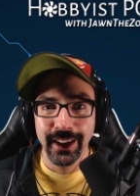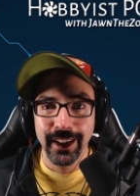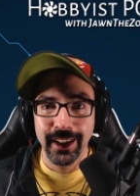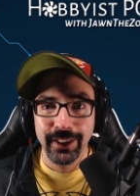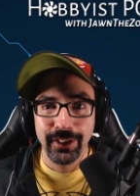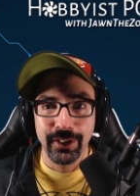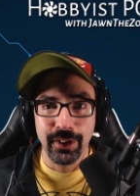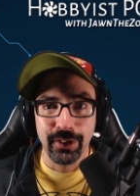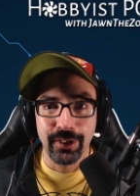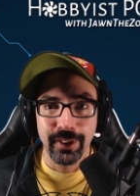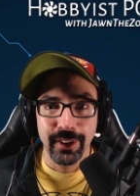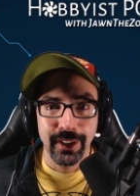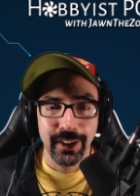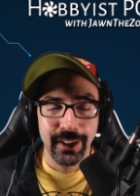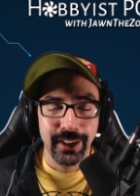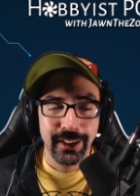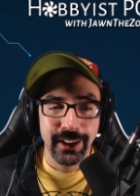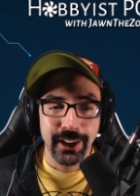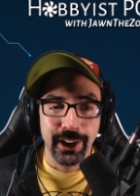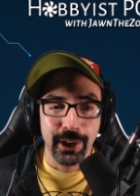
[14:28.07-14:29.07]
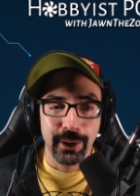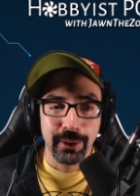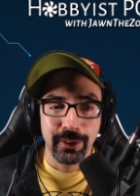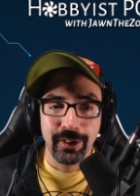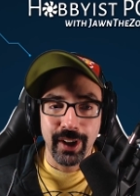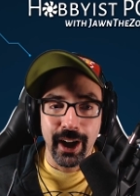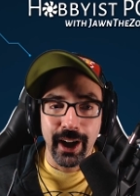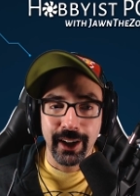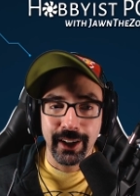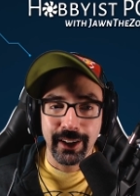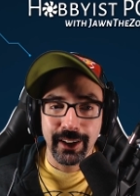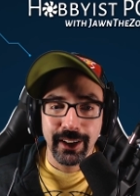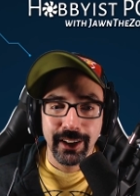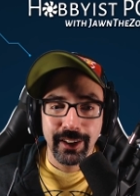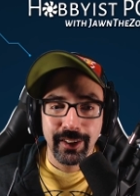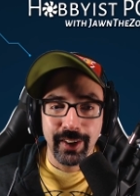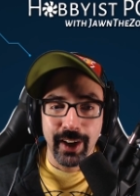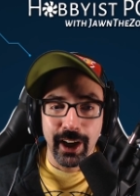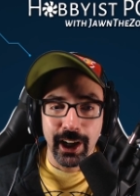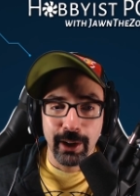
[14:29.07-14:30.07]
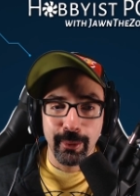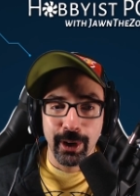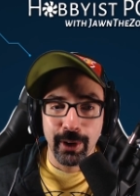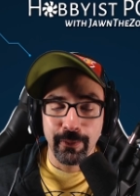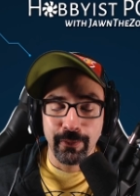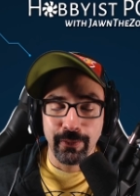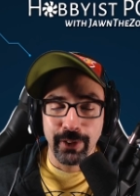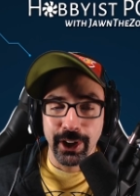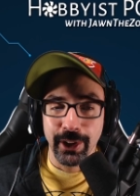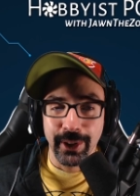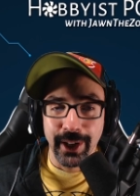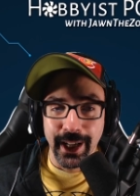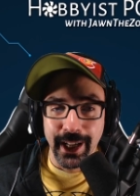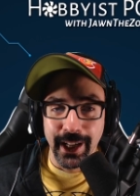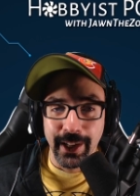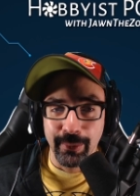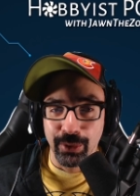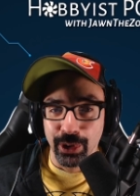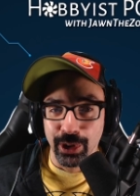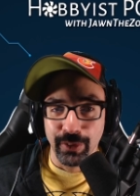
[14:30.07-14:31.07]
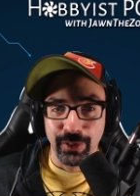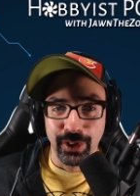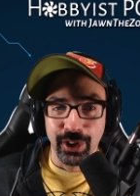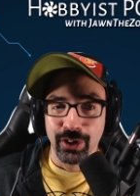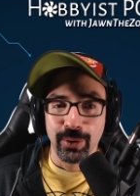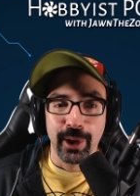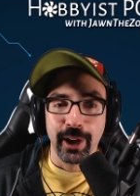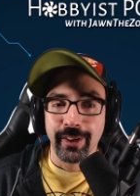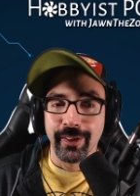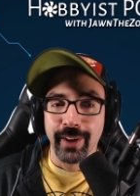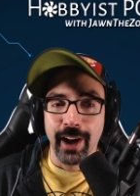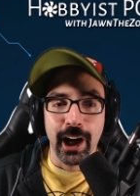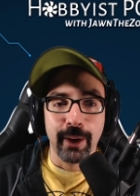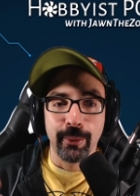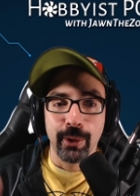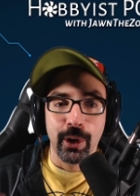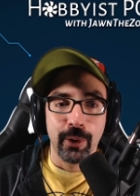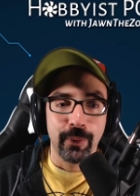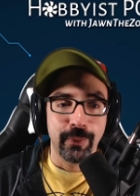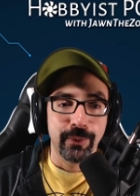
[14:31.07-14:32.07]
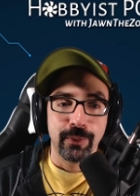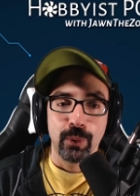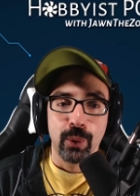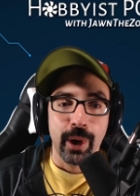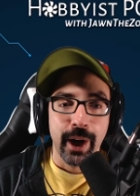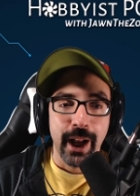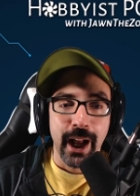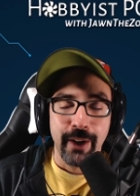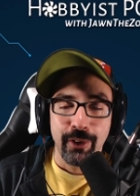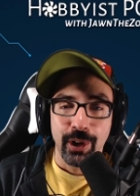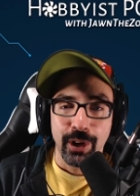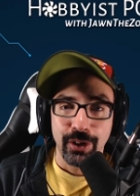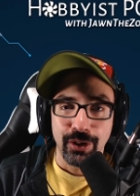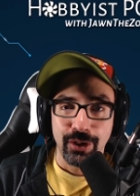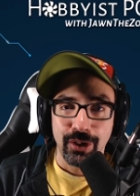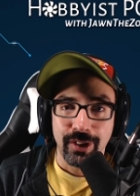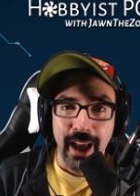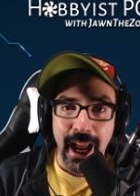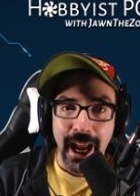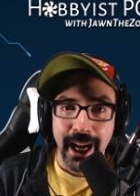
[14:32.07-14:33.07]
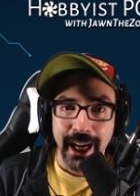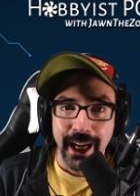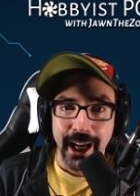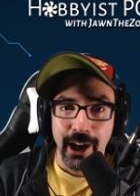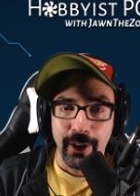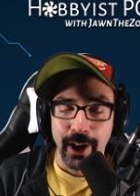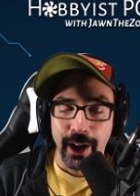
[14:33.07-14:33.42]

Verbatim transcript: just you know, talk talk about video games or if you just want to talk about whatever and just hang out.